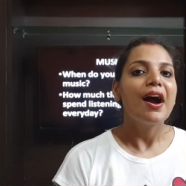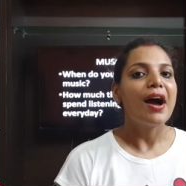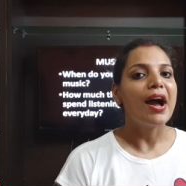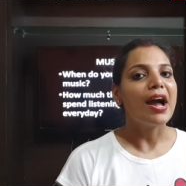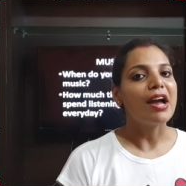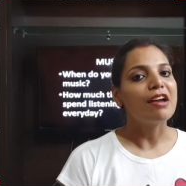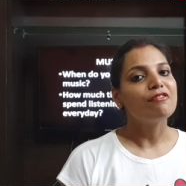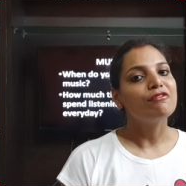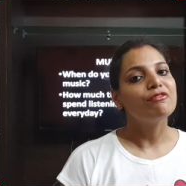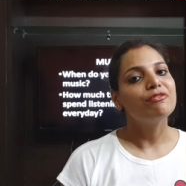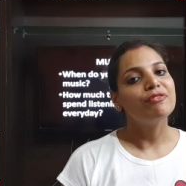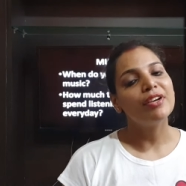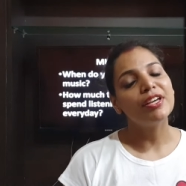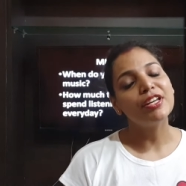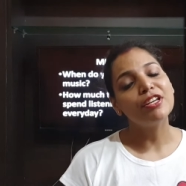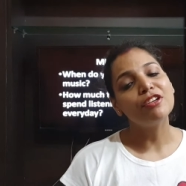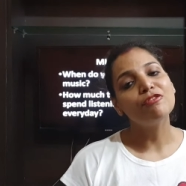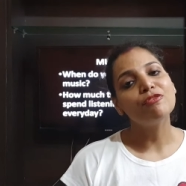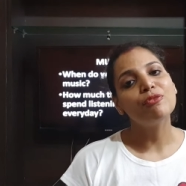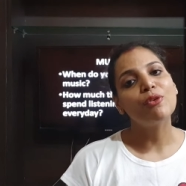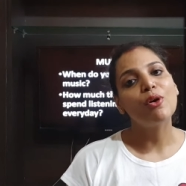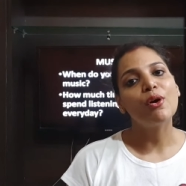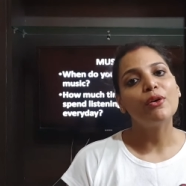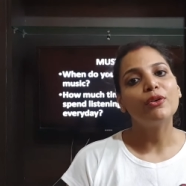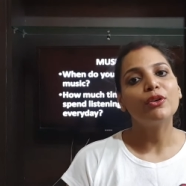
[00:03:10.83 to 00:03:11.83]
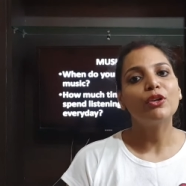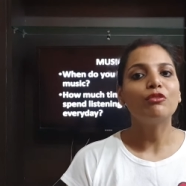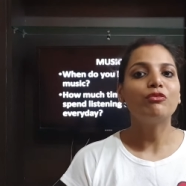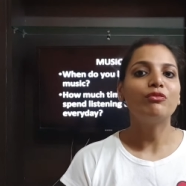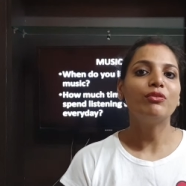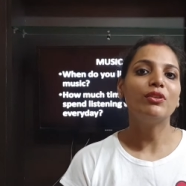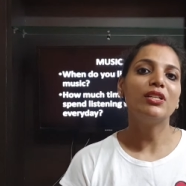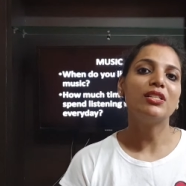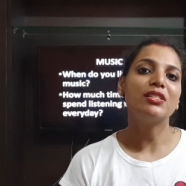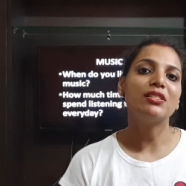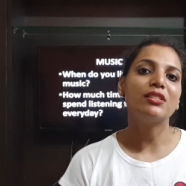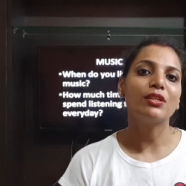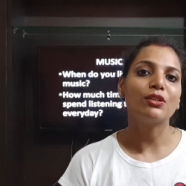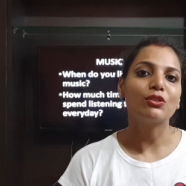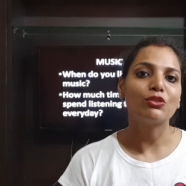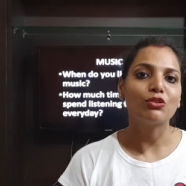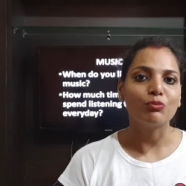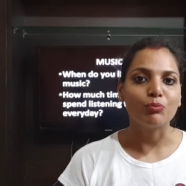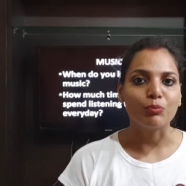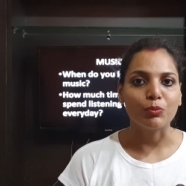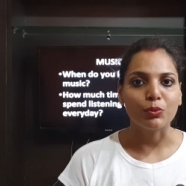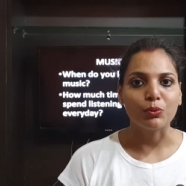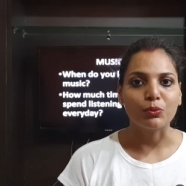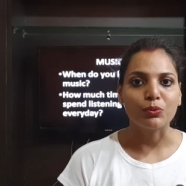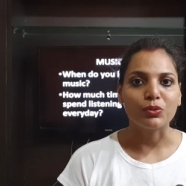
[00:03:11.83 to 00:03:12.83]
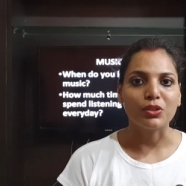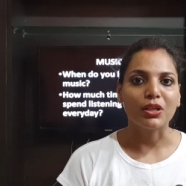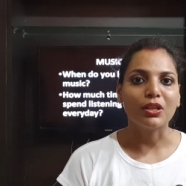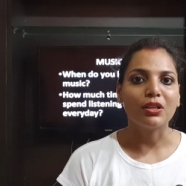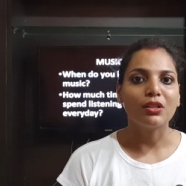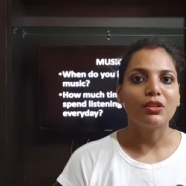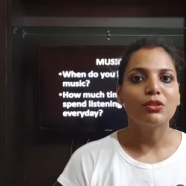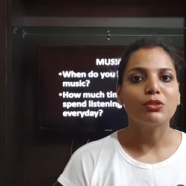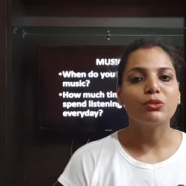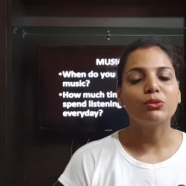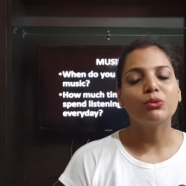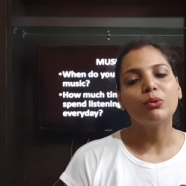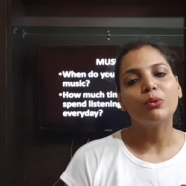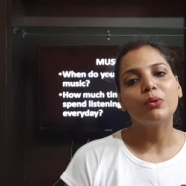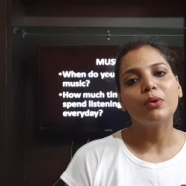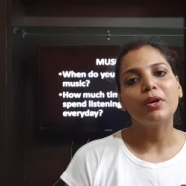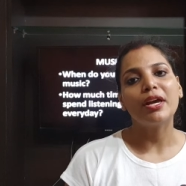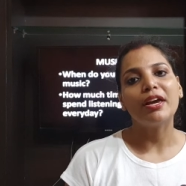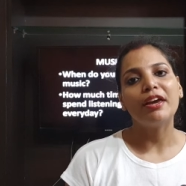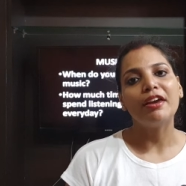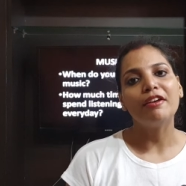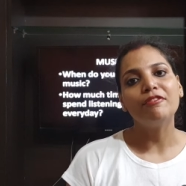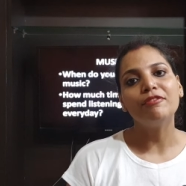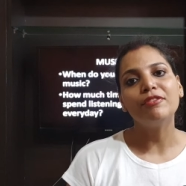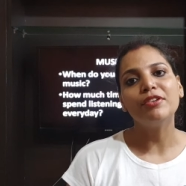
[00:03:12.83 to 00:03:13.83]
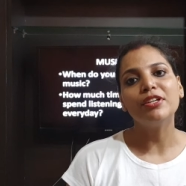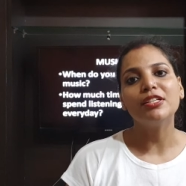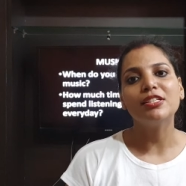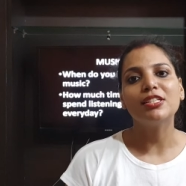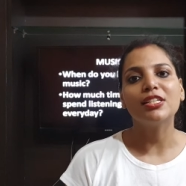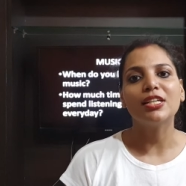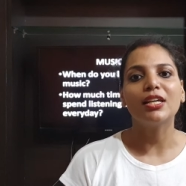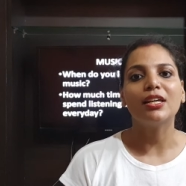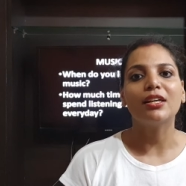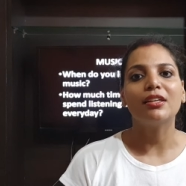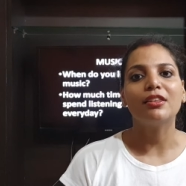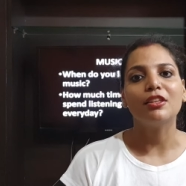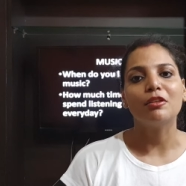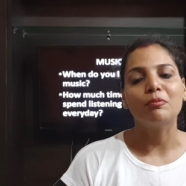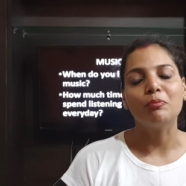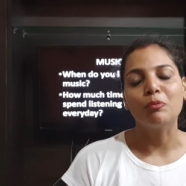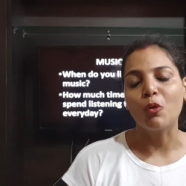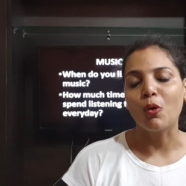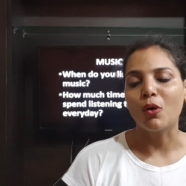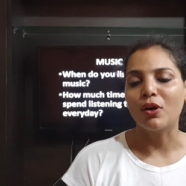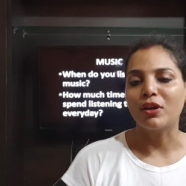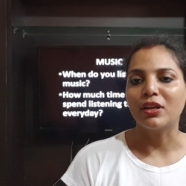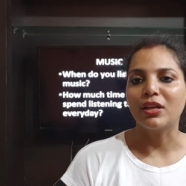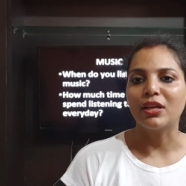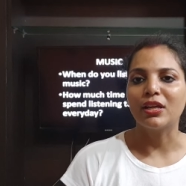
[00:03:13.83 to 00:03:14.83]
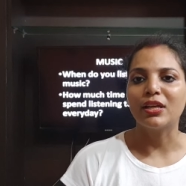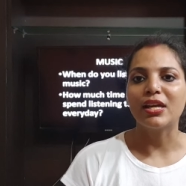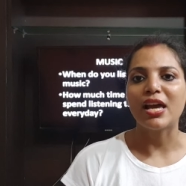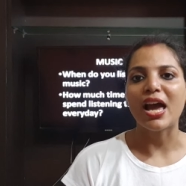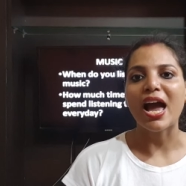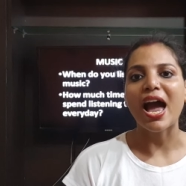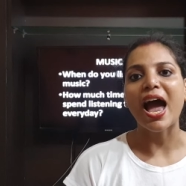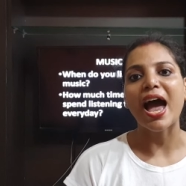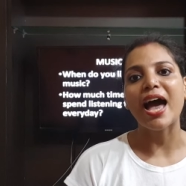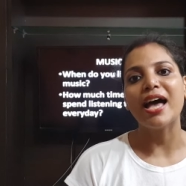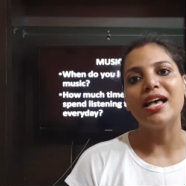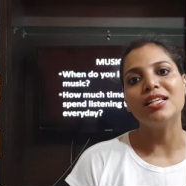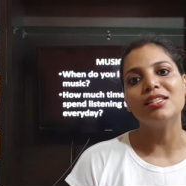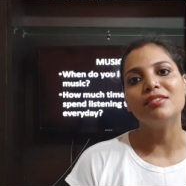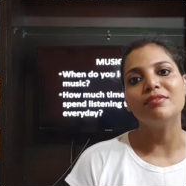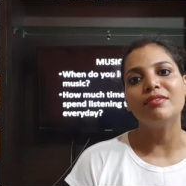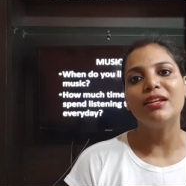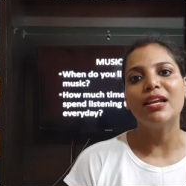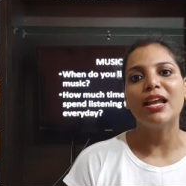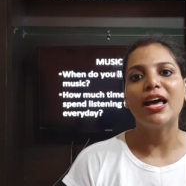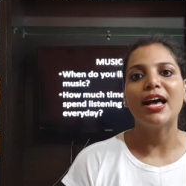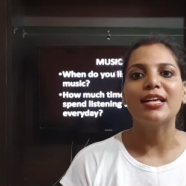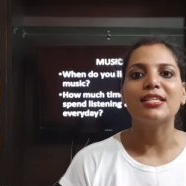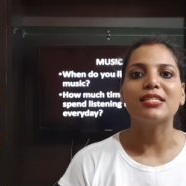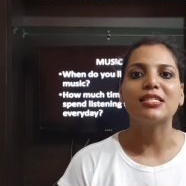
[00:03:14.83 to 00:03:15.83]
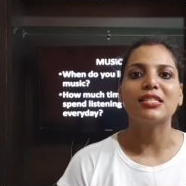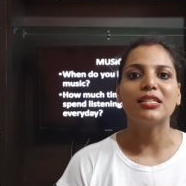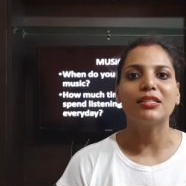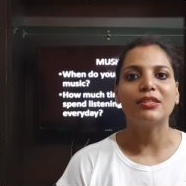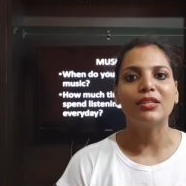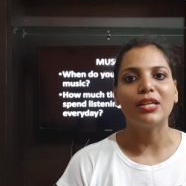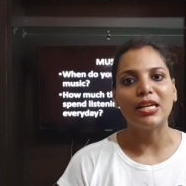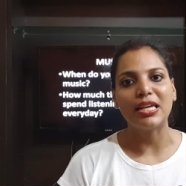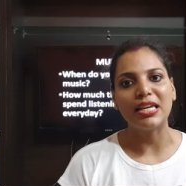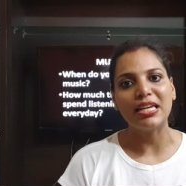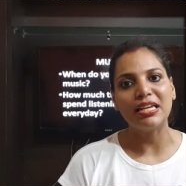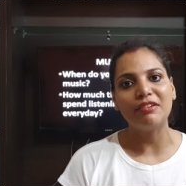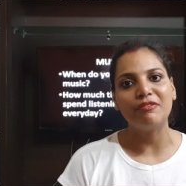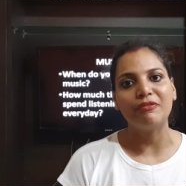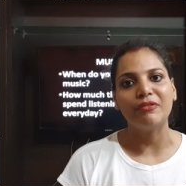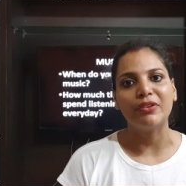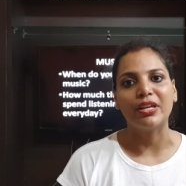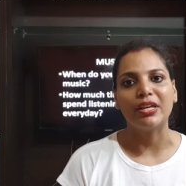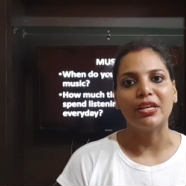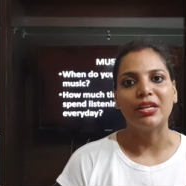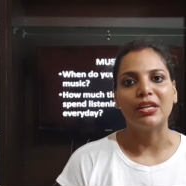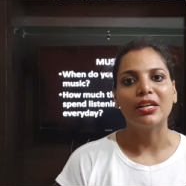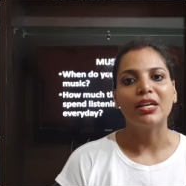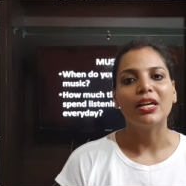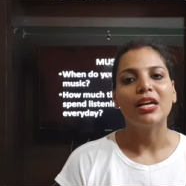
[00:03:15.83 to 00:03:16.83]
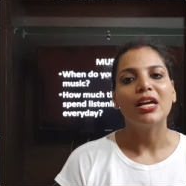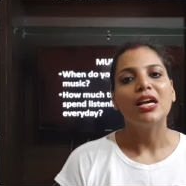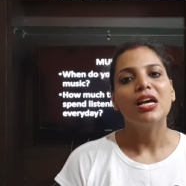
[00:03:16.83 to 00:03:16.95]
I'm very fond of listening to music, so every day in the morning as well as in the evening,